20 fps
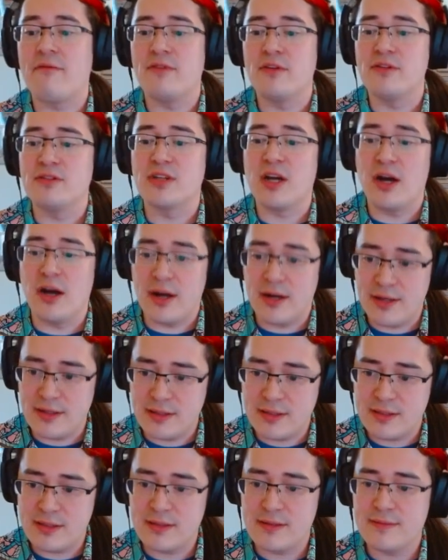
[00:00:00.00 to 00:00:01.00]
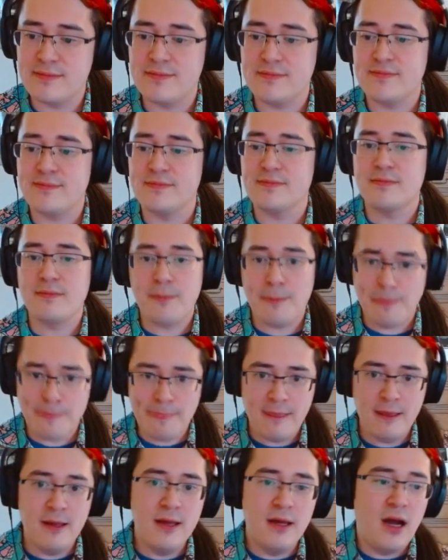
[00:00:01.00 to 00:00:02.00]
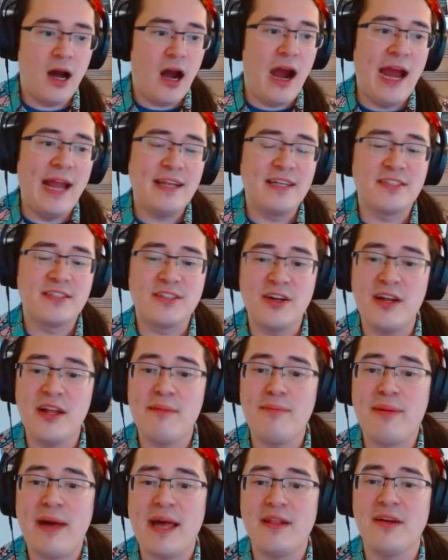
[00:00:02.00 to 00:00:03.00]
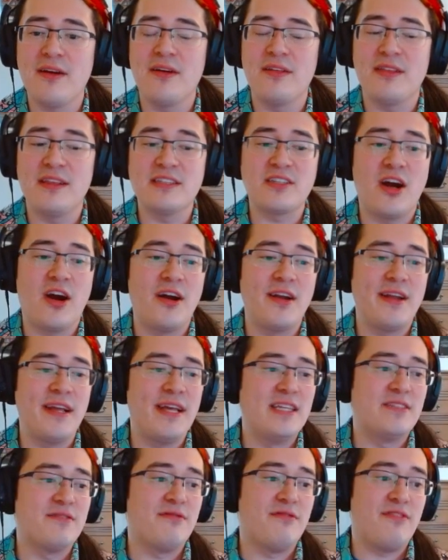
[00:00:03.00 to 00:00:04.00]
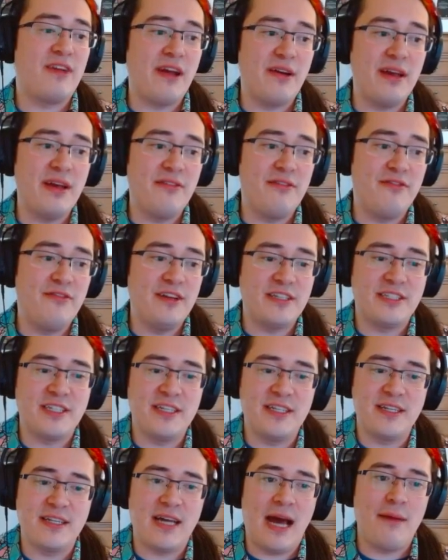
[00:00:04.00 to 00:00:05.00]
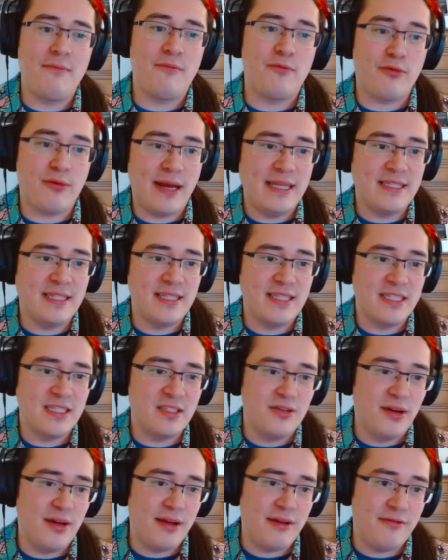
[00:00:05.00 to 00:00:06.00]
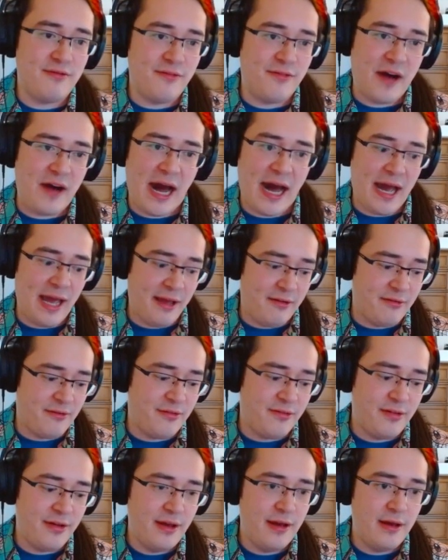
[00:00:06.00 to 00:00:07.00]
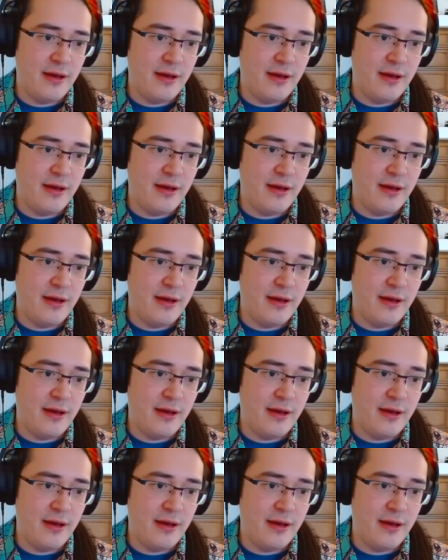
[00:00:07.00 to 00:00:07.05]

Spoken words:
those cards. Discerning Peddler. This card is very efficient. I'm raising this to a 5.